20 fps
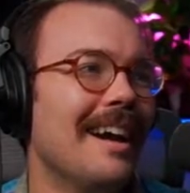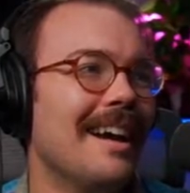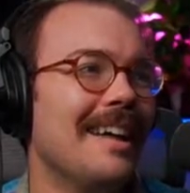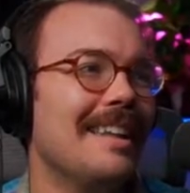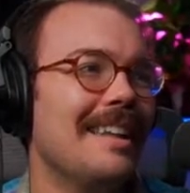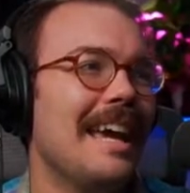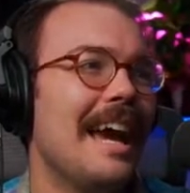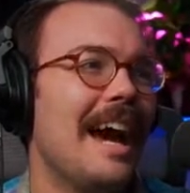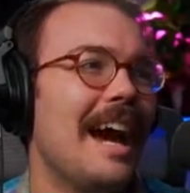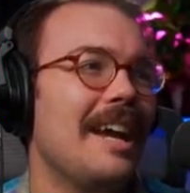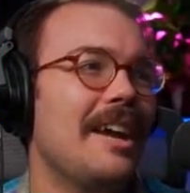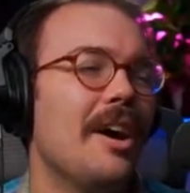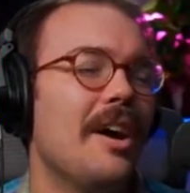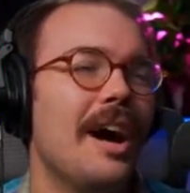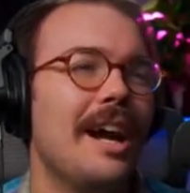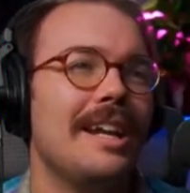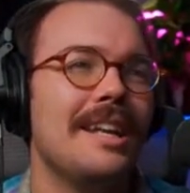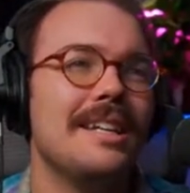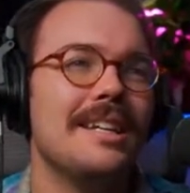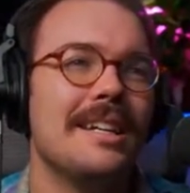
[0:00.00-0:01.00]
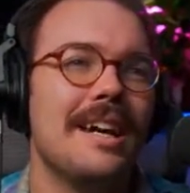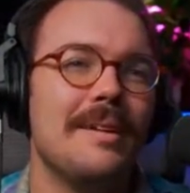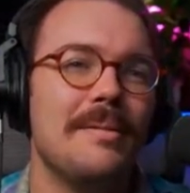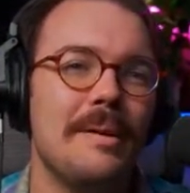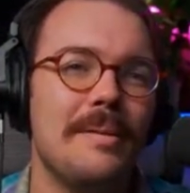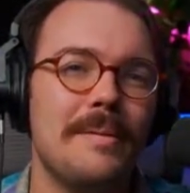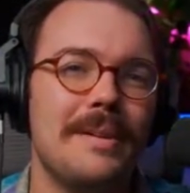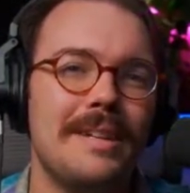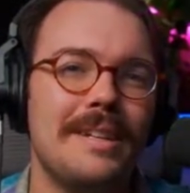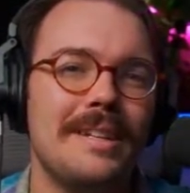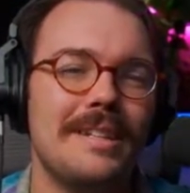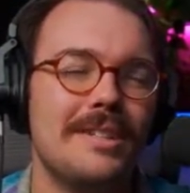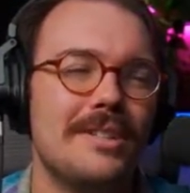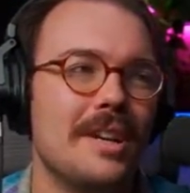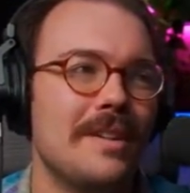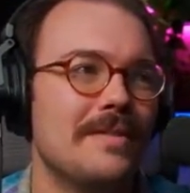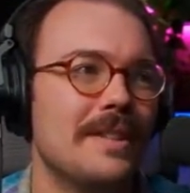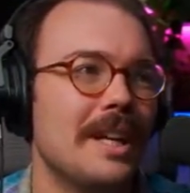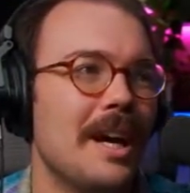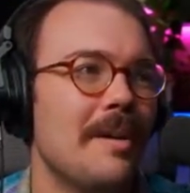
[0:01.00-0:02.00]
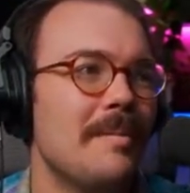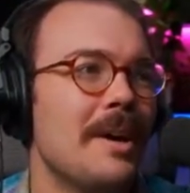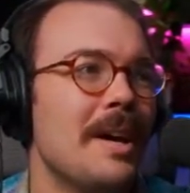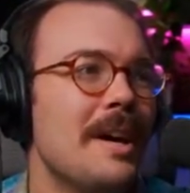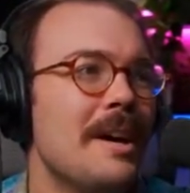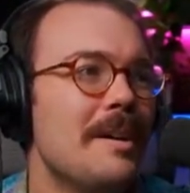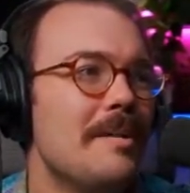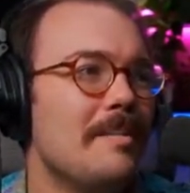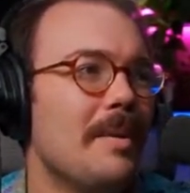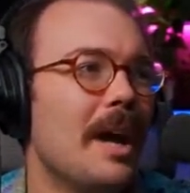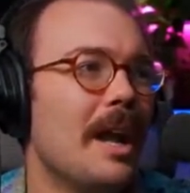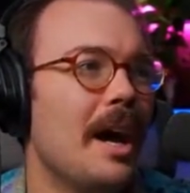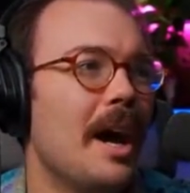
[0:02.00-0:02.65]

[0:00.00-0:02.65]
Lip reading: Yeah, no, I maybe need to shift it up. But